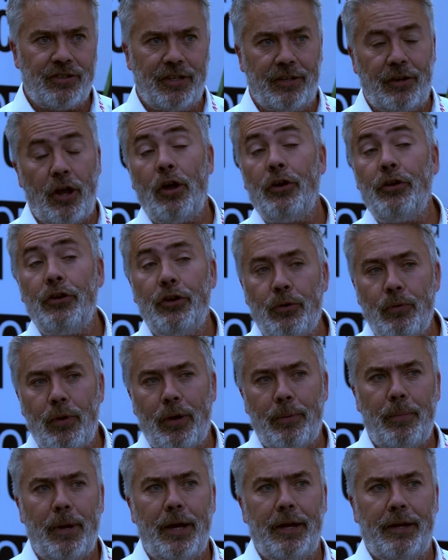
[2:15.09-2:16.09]
that
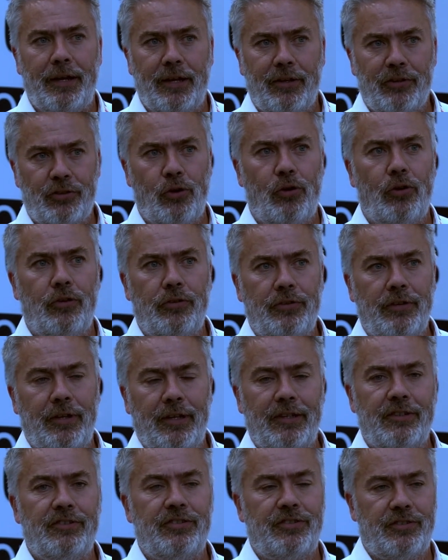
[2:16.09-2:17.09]
underground mining has got
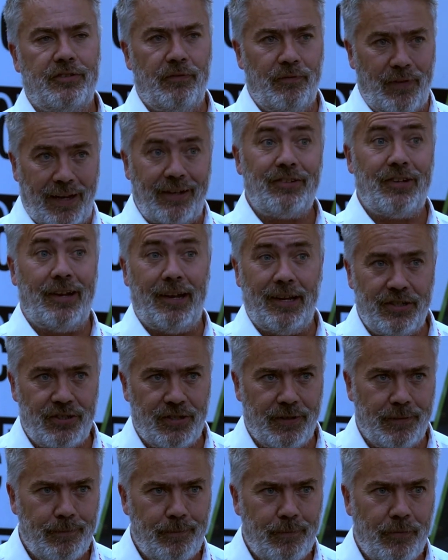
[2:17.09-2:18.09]
is
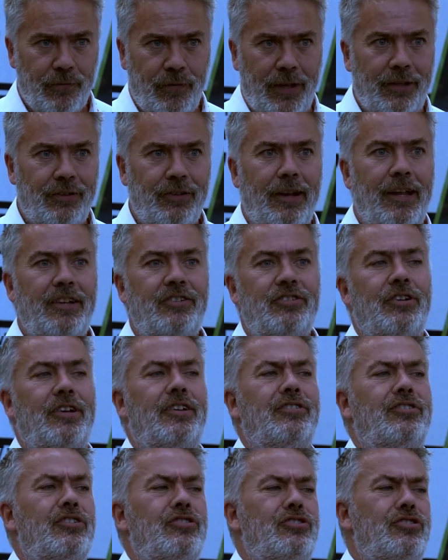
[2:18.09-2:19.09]
ventilation. Ventilation
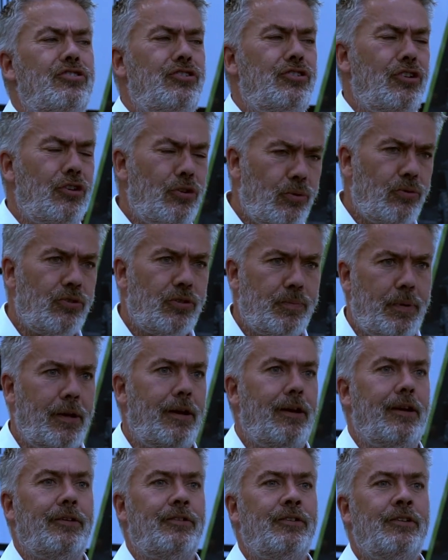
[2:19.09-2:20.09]
is a huge
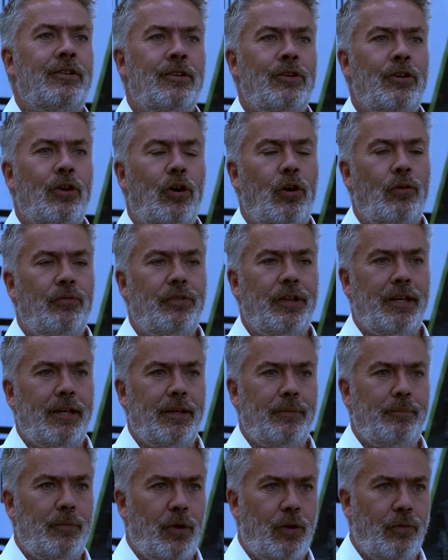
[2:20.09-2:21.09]
part of
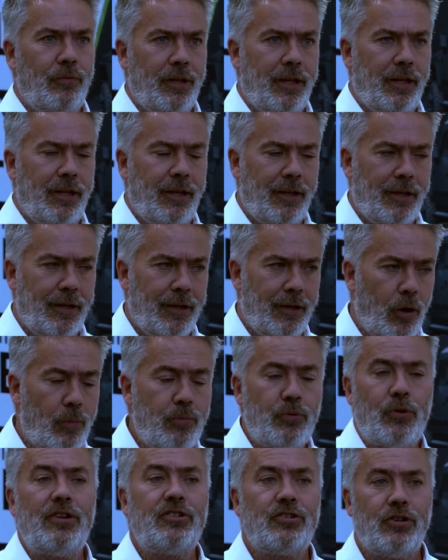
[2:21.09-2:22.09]
the
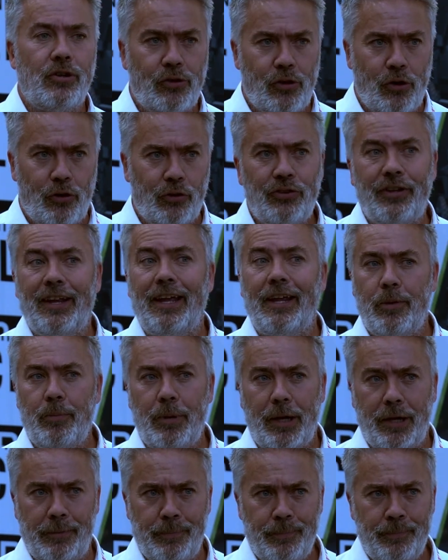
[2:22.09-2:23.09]
operational cost in a
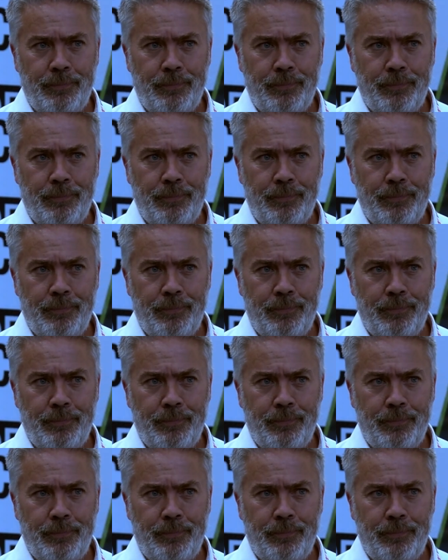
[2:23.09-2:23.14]
mine.